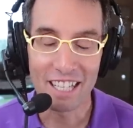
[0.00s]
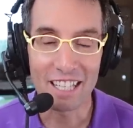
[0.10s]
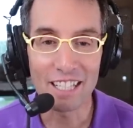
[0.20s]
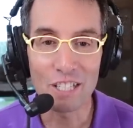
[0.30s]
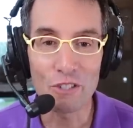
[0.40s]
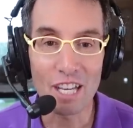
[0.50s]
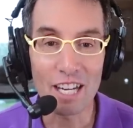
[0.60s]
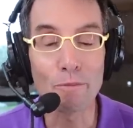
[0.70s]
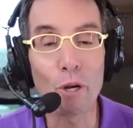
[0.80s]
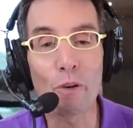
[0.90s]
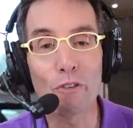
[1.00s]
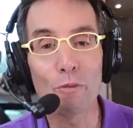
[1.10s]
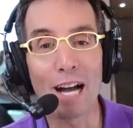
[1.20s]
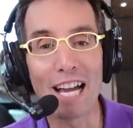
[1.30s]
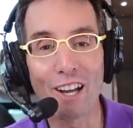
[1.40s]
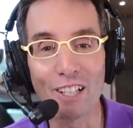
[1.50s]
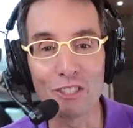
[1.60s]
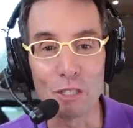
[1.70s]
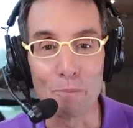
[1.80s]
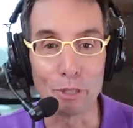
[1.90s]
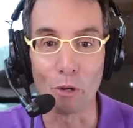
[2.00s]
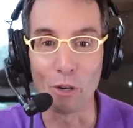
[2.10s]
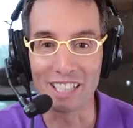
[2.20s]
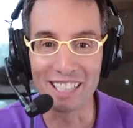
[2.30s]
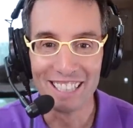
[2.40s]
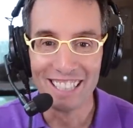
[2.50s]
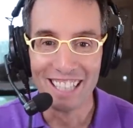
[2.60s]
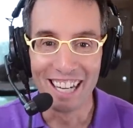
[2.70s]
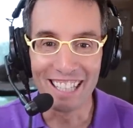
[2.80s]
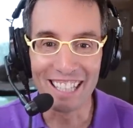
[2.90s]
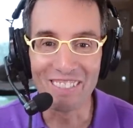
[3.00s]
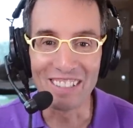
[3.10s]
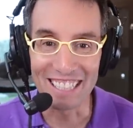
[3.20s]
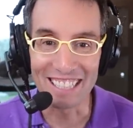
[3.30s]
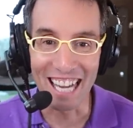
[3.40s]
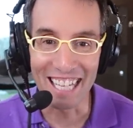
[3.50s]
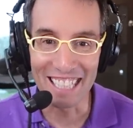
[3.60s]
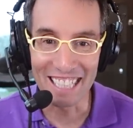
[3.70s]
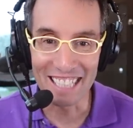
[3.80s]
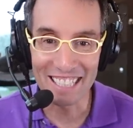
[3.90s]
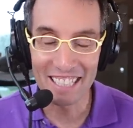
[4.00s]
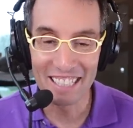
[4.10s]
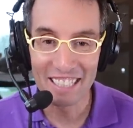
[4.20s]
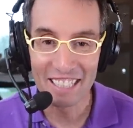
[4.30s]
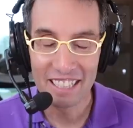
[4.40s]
And I think you said, I'm going for biology. Badunk! I'm going to be a scientist